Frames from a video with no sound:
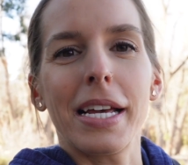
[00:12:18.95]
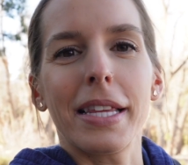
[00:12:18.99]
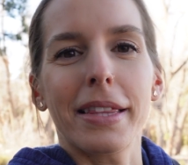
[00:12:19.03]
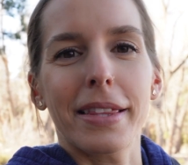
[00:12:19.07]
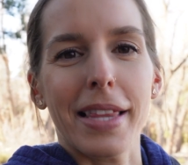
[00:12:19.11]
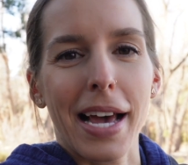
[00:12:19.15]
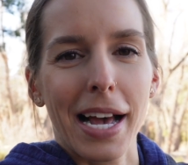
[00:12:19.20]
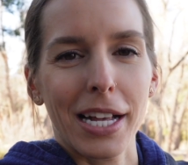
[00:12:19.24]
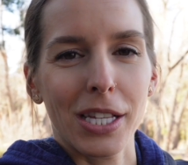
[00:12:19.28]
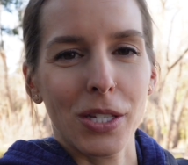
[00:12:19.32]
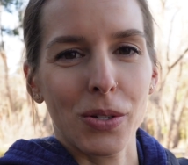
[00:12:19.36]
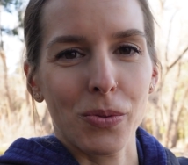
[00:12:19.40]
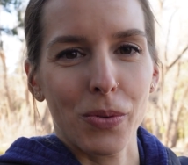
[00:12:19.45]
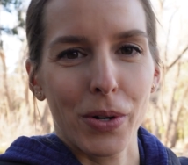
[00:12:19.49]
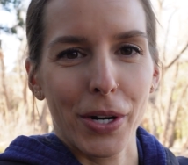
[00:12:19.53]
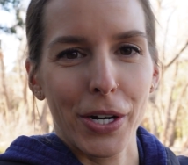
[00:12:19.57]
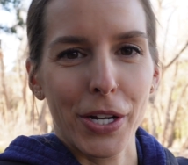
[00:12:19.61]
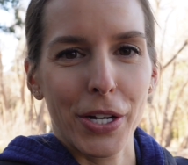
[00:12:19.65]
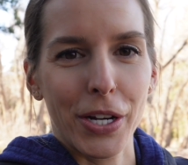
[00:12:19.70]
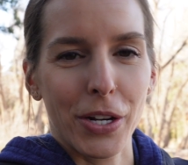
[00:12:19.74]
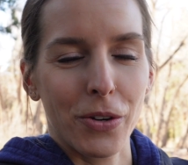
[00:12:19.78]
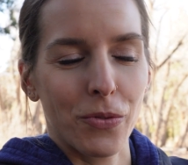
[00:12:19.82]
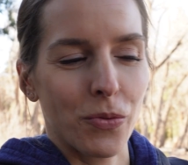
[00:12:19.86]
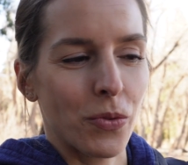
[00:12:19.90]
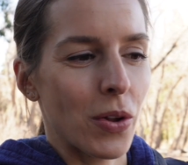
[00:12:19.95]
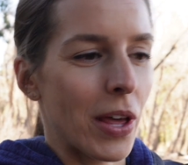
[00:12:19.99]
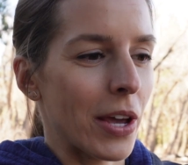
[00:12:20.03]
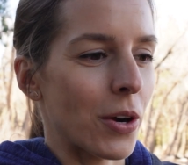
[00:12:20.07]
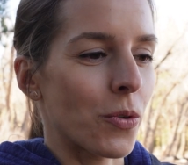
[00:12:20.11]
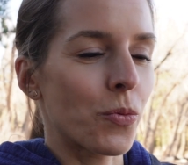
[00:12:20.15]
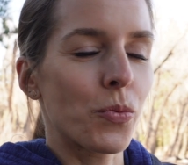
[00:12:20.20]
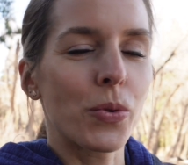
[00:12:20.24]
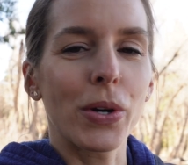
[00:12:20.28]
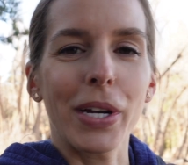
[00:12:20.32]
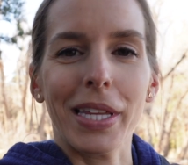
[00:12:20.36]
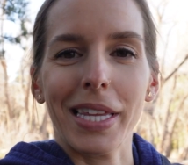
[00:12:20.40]
that's where you can like
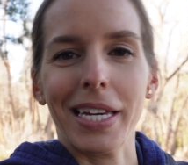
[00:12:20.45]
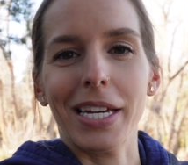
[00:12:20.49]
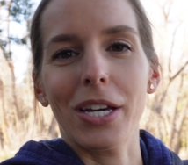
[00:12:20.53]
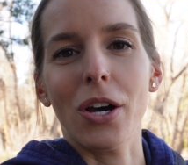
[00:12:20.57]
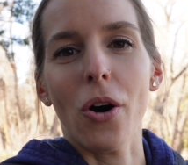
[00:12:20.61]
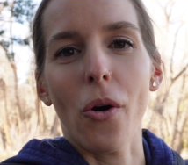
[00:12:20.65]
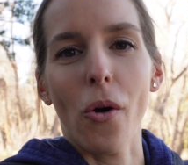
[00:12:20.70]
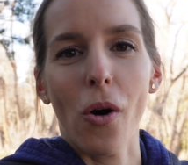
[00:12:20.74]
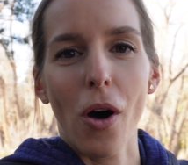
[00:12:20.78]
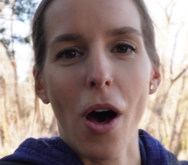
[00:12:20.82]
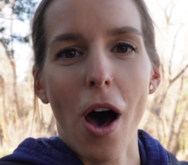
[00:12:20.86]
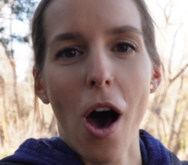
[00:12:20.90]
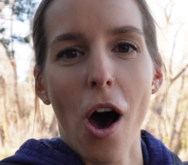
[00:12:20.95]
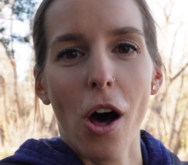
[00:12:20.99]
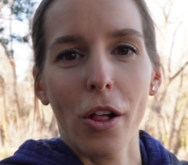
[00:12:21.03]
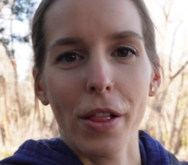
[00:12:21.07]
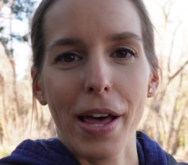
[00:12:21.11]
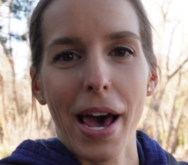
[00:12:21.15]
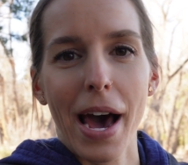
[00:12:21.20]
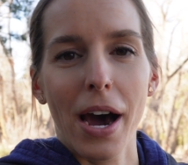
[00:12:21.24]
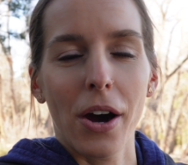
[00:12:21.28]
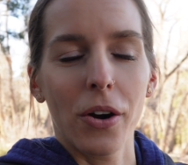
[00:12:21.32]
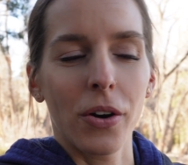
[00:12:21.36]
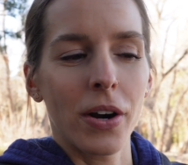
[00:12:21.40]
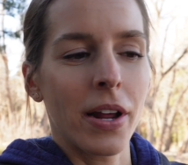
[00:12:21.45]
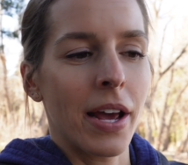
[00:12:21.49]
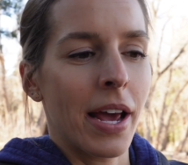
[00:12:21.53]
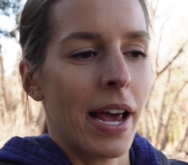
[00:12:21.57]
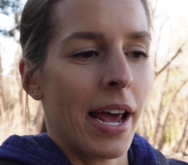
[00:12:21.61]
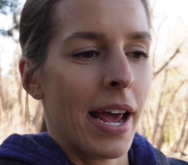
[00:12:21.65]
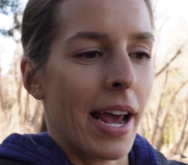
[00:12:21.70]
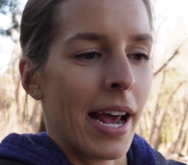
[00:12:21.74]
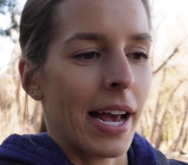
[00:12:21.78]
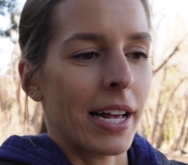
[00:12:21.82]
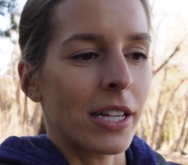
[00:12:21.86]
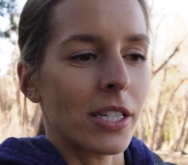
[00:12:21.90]
really go all out.
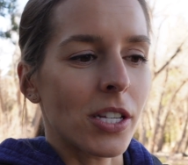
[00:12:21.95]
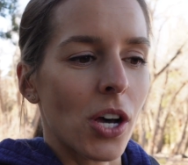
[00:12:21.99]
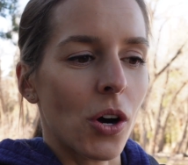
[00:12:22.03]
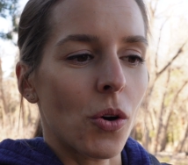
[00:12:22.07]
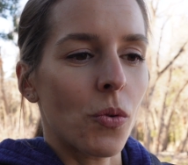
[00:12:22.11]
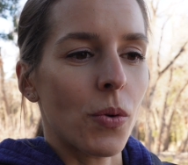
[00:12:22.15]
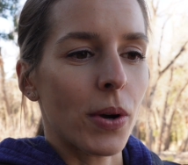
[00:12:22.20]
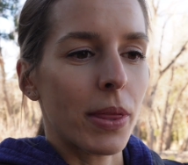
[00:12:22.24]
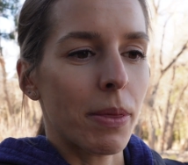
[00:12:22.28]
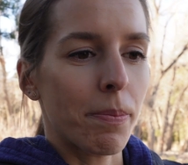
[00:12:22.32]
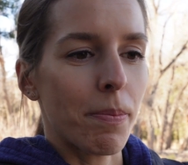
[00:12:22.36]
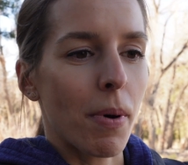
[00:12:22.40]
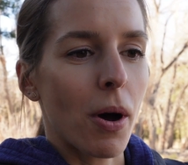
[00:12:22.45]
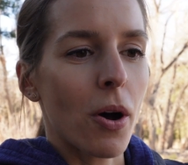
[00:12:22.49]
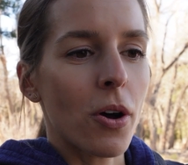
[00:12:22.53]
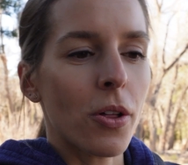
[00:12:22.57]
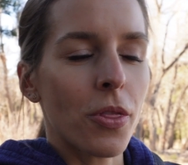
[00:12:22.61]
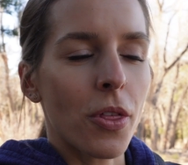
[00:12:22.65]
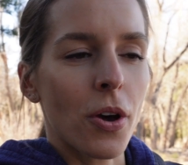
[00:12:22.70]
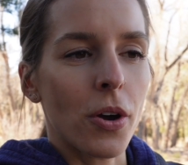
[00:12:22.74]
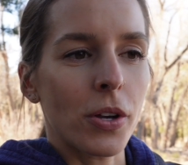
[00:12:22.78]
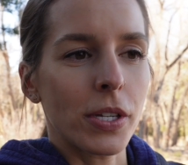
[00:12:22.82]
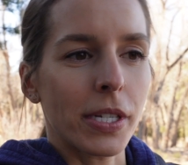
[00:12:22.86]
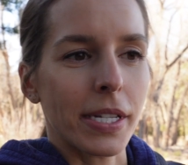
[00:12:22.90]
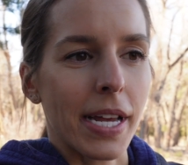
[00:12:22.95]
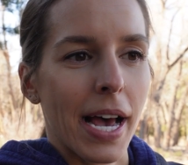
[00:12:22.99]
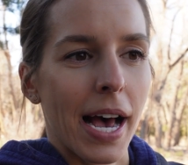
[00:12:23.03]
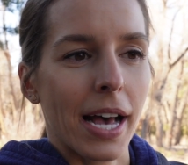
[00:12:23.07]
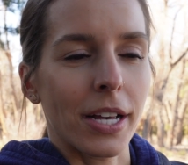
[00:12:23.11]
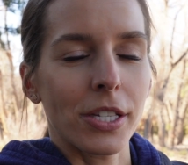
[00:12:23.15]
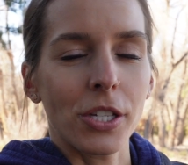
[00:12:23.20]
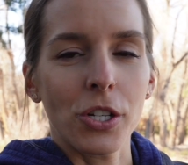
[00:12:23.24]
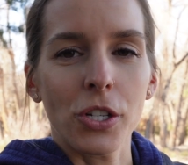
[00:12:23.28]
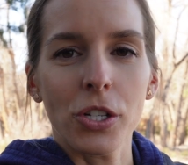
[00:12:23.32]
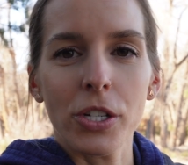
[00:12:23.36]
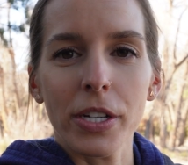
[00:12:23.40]
And so with both those
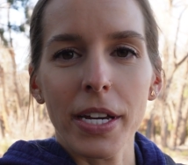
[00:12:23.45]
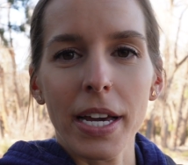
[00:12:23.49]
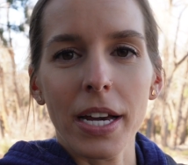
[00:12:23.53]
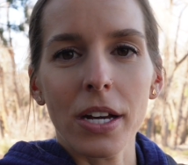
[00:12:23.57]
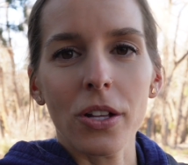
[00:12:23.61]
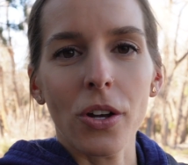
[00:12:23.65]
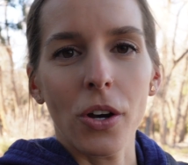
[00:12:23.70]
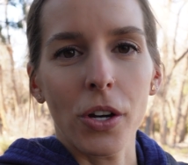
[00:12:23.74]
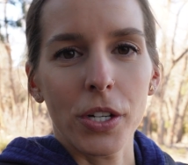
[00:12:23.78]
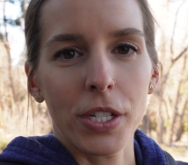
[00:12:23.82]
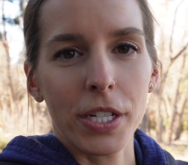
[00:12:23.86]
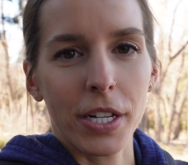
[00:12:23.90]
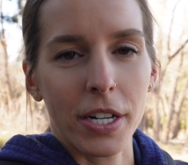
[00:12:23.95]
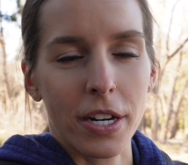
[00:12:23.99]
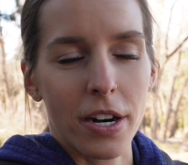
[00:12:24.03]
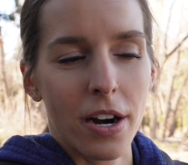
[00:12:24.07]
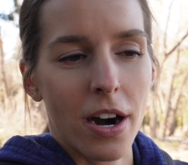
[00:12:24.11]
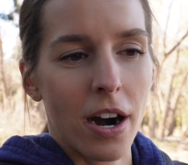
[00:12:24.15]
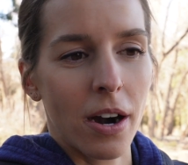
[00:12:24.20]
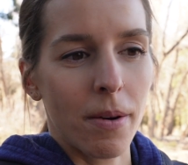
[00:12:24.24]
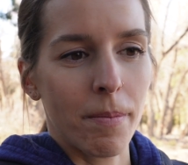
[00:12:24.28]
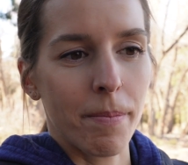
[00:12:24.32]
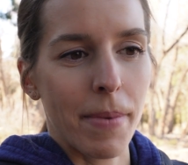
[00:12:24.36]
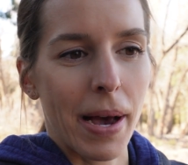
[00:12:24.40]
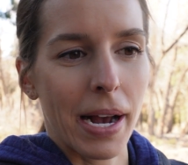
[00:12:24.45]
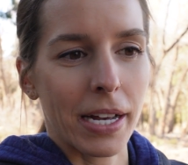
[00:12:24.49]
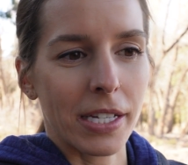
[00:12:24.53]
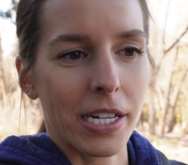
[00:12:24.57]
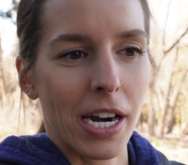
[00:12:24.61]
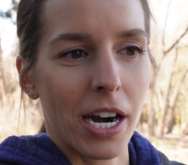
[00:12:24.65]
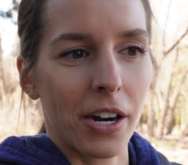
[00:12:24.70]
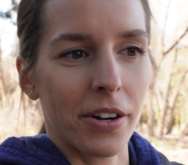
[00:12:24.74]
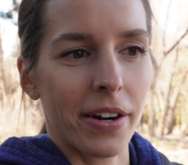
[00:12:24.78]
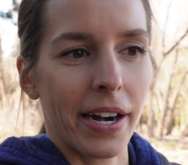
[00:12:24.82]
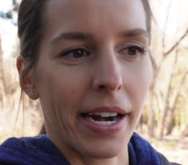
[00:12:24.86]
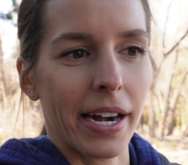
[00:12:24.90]
tests, you should get close to your max
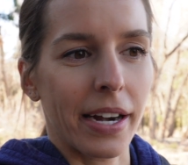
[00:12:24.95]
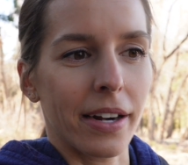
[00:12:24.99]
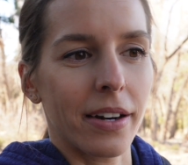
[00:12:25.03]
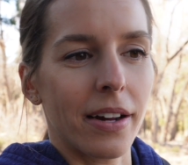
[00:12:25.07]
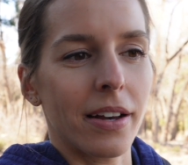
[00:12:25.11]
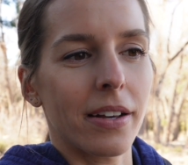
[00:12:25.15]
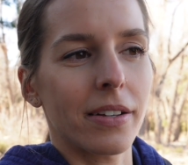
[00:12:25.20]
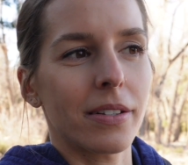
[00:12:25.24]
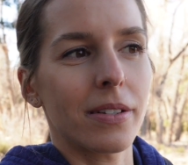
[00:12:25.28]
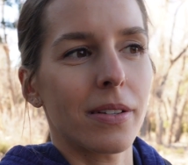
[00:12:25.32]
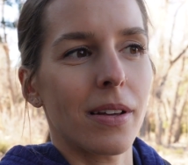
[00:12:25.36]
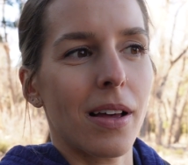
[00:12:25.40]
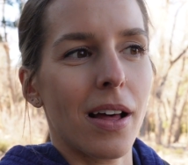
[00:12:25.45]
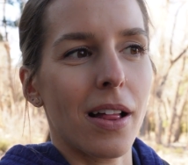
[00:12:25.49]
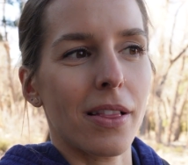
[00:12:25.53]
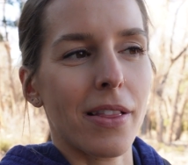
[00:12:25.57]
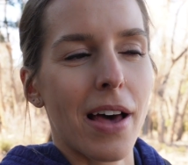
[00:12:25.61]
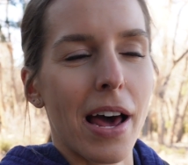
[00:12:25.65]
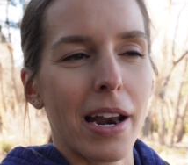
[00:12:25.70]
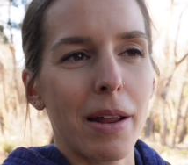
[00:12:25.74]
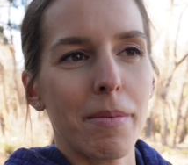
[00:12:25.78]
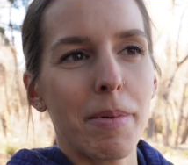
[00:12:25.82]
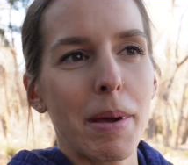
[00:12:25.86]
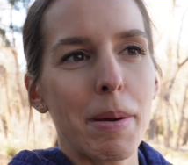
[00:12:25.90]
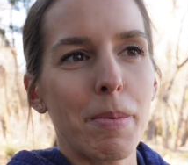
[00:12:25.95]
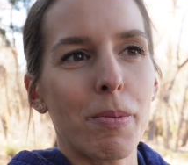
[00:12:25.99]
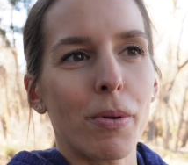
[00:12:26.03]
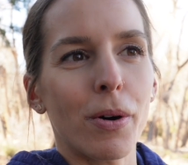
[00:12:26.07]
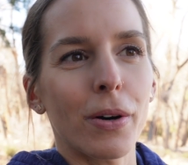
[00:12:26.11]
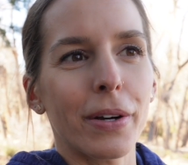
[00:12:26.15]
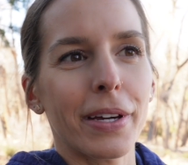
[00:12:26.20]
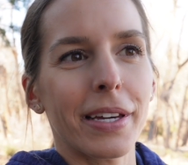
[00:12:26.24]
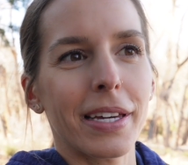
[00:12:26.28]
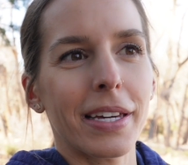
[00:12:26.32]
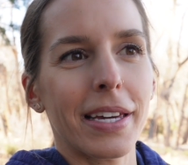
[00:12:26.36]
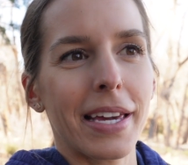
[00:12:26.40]
heart rate. A lot of
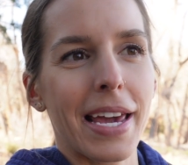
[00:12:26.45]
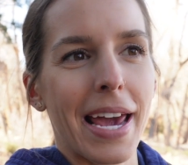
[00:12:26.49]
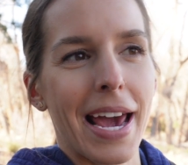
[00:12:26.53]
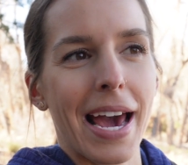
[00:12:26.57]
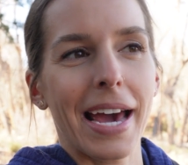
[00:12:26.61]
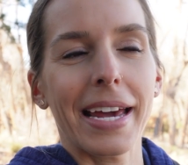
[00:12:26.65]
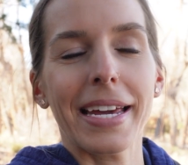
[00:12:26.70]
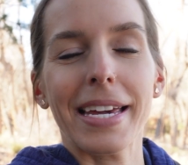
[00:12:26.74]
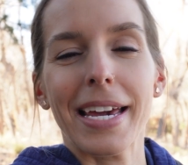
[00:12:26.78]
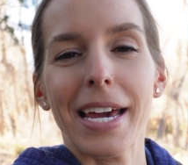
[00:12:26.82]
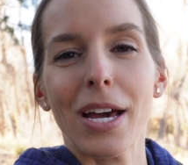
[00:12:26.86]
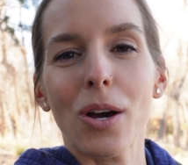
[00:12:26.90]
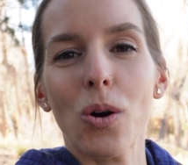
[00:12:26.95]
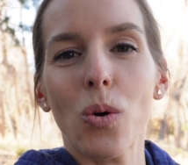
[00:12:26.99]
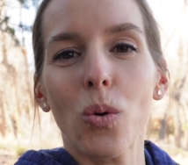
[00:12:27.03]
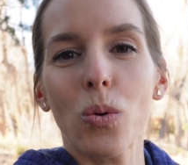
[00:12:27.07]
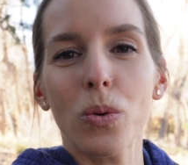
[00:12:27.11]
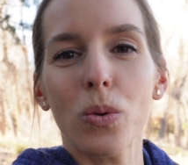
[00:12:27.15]
people can't get